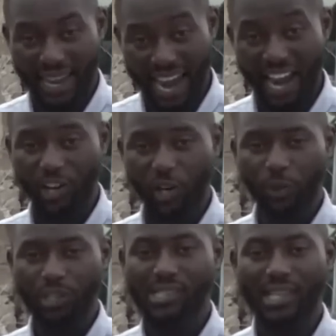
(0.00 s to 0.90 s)
They are angry
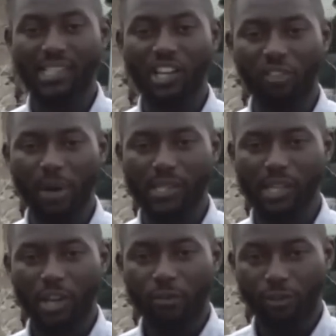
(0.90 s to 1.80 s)
with the state
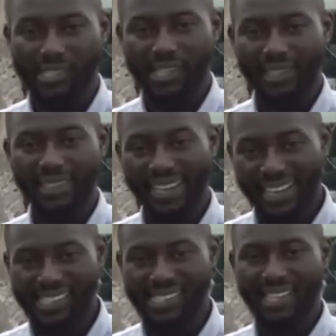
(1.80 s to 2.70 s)
government for saying the
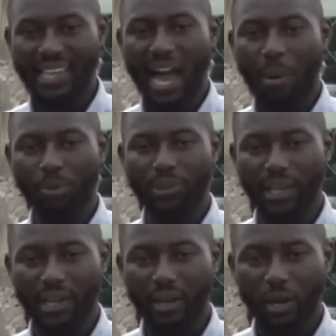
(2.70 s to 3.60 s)
incident that happened
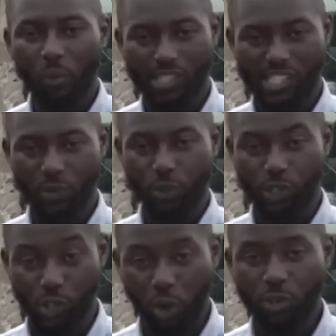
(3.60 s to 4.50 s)
there was as a
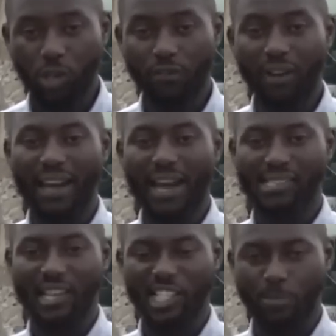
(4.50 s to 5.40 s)
result of a
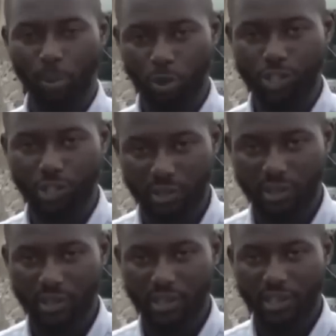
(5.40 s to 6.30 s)
gas explosion.
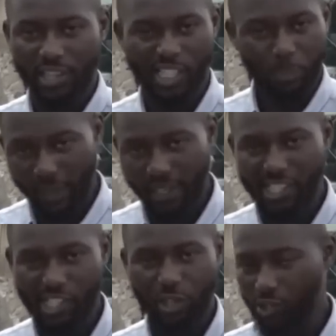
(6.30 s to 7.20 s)
Speaking
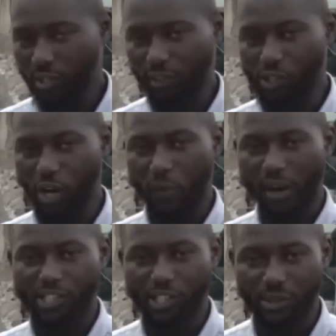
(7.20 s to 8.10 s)
exclusively to
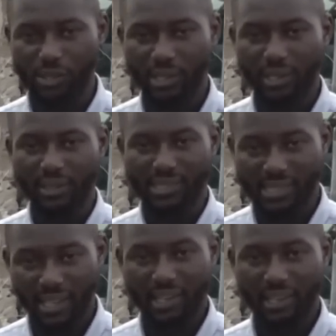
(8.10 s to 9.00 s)
Arise News, they
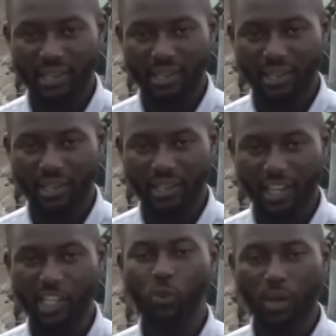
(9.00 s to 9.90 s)
say
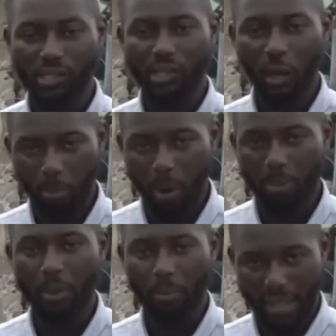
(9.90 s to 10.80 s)
it was a
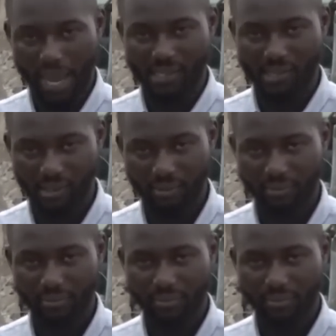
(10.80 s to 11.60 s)
bomb blast.